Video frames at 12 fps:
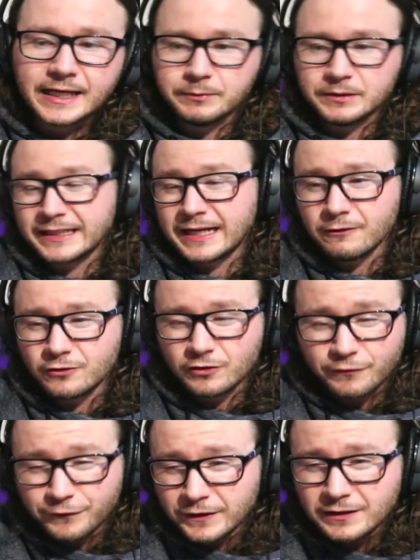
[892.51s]
but the characters
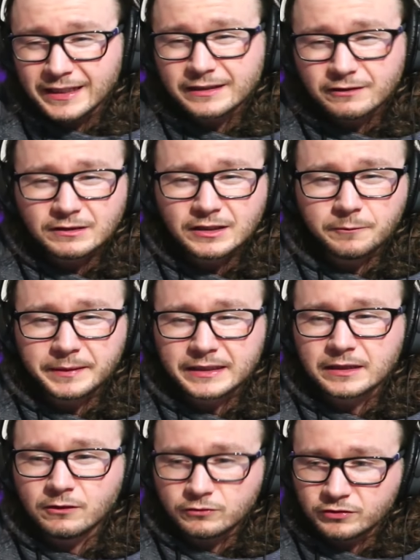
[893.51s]
feel like they're a little bit
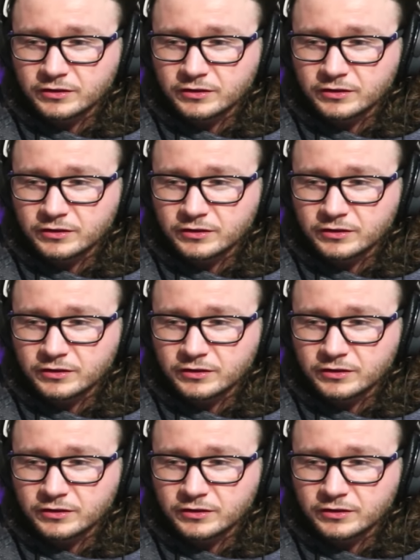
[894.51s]
closer.